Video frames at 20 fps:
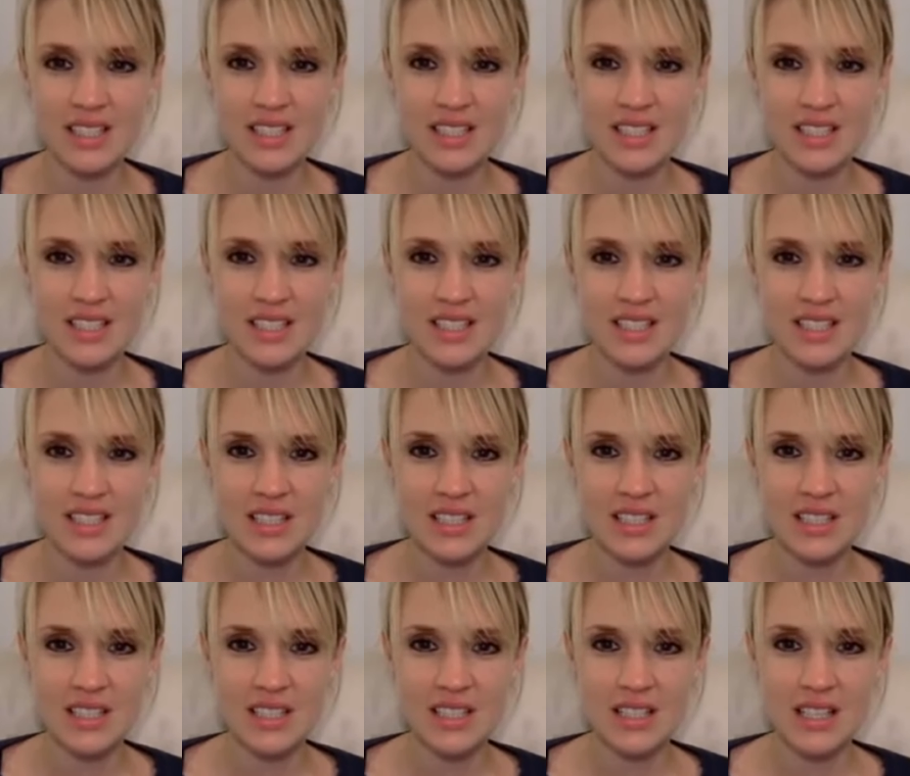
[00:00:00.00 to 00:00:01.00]

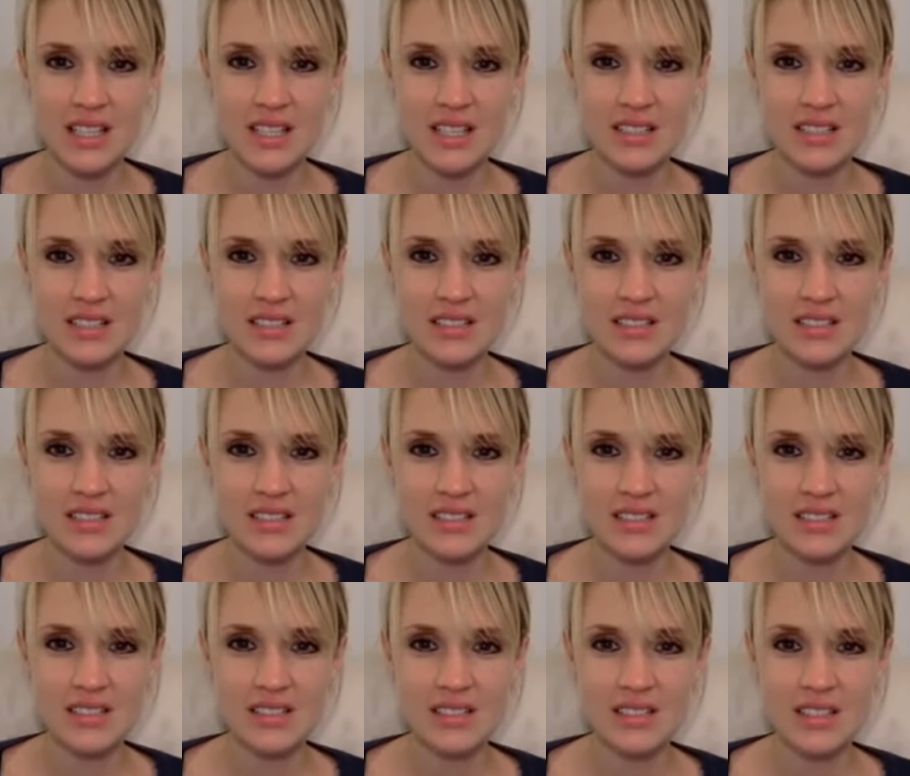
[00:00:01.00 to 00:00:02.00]

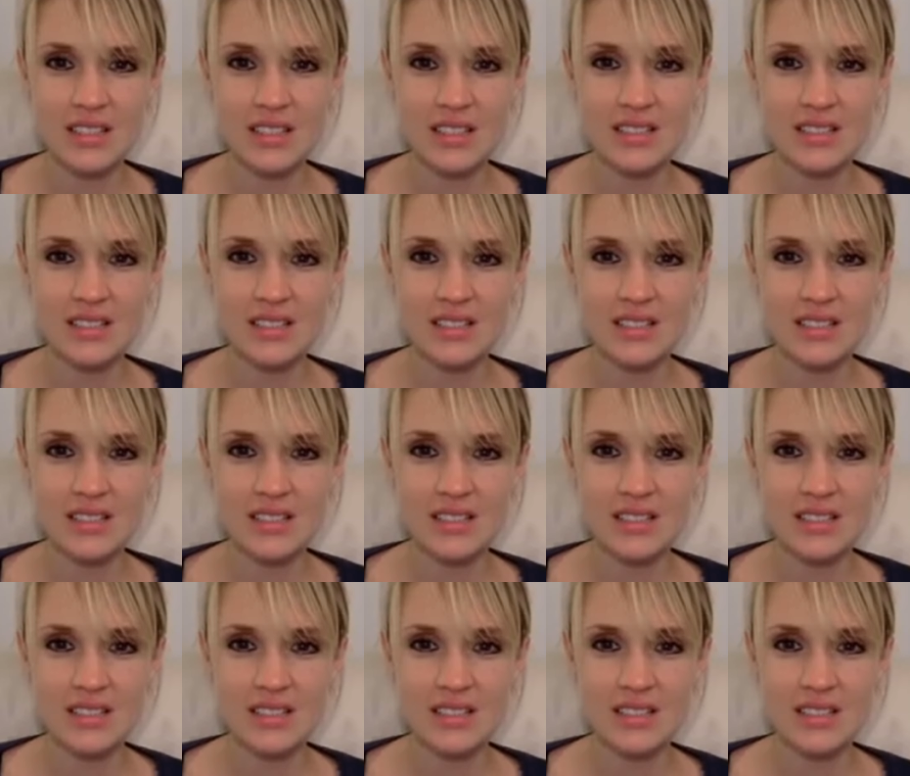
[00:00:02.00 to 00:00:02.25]
Nothing is said.